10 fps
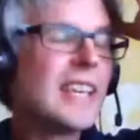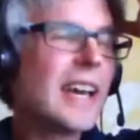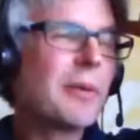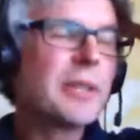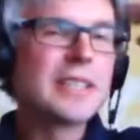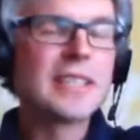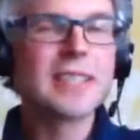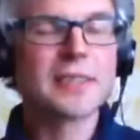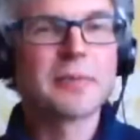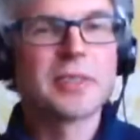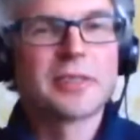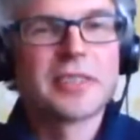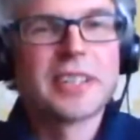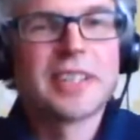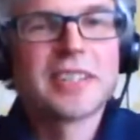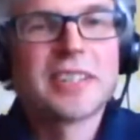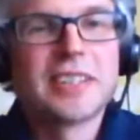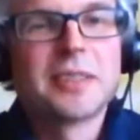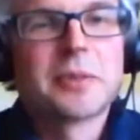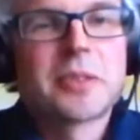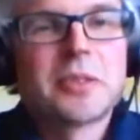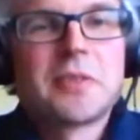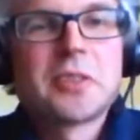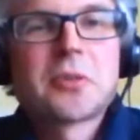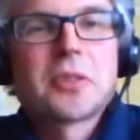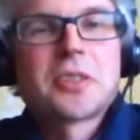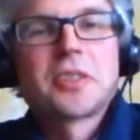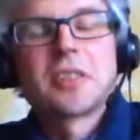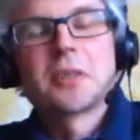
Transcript: did something on that actually. It was kind of interesting.